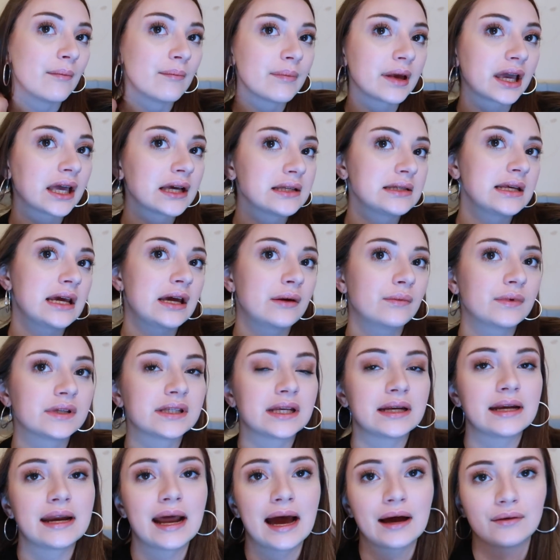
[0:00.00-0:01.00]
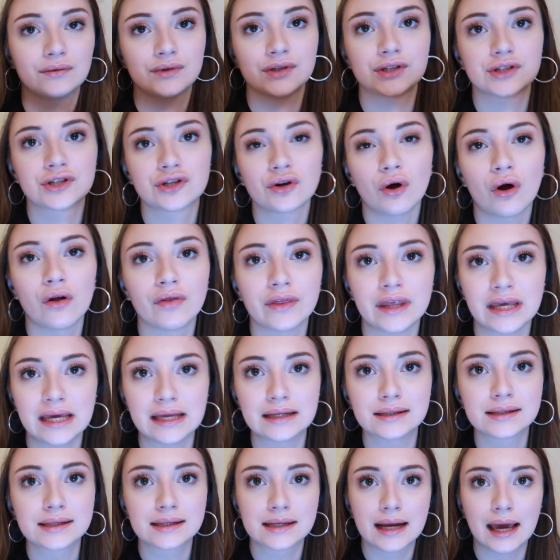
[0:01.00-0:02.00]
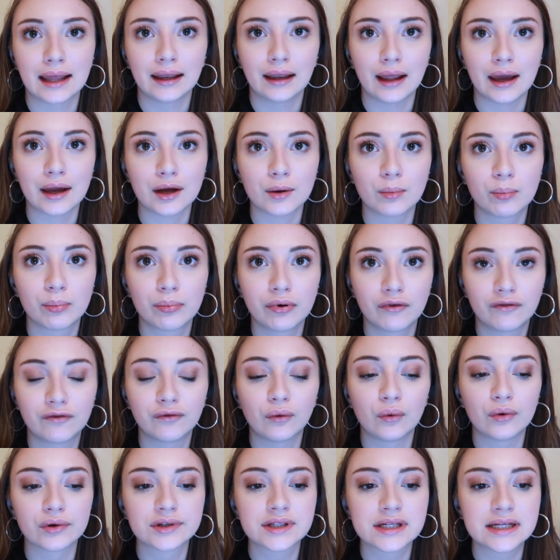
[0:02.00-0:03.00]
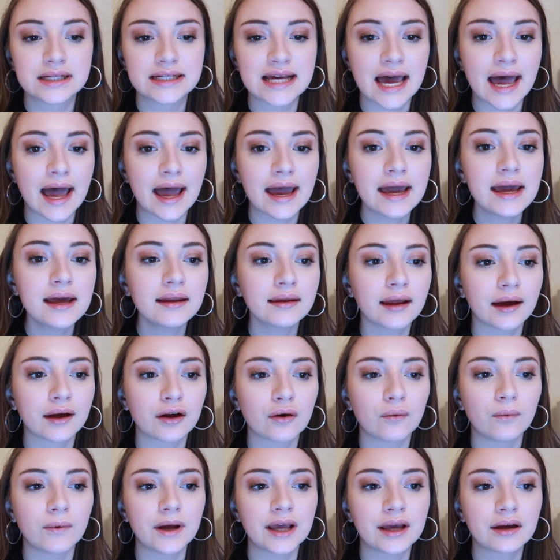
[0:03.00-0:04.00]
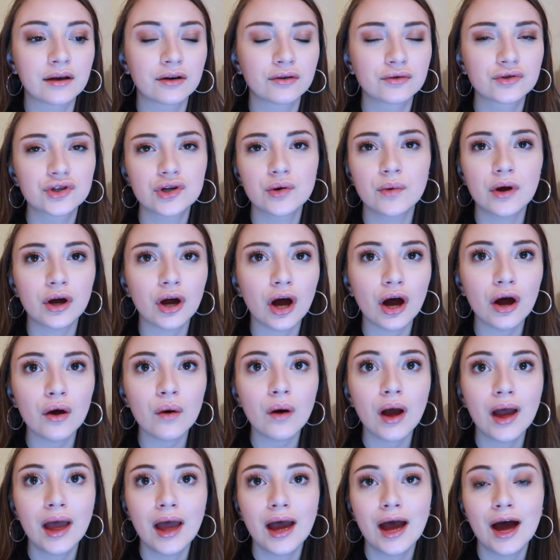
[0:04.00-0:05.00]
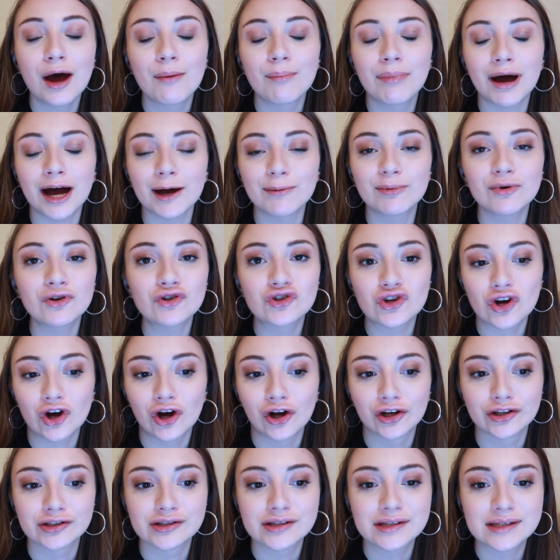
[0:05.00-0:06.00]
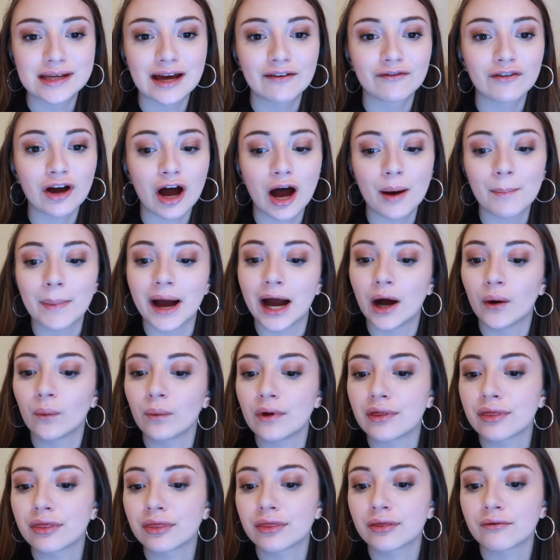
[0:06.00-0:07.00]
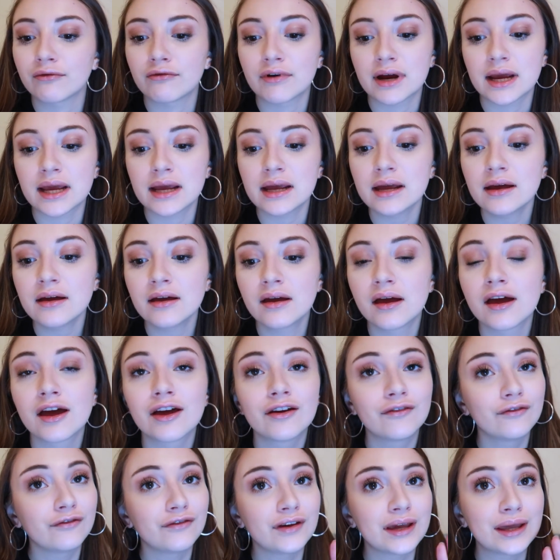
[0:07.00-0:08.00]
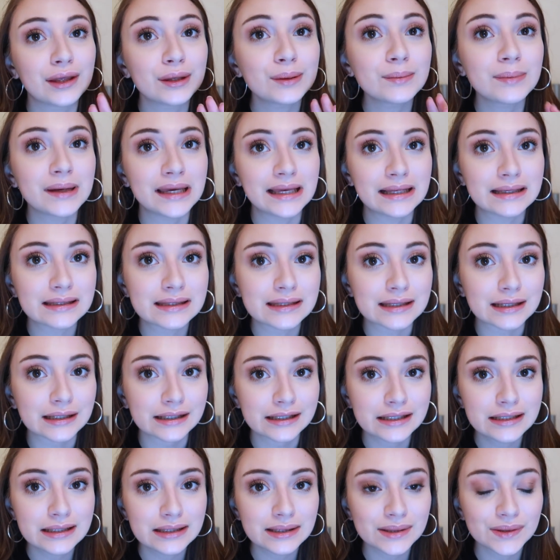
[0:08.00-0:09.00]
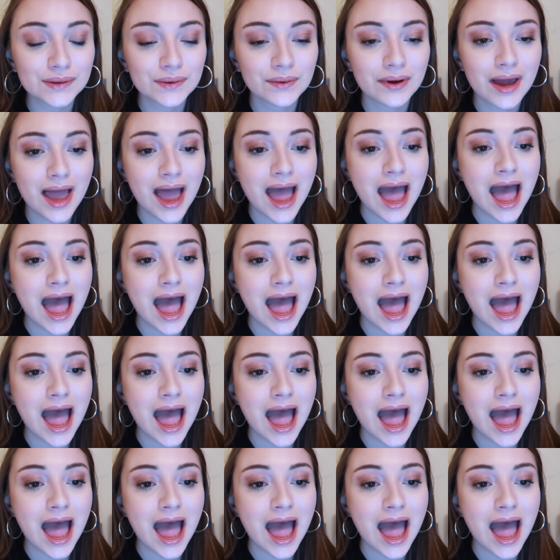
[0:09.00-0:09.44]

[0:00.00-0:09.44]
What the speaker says: because it was announced on the internet like before today, like a week or two ago. Papa John's have come out with 3 vegan pizzas,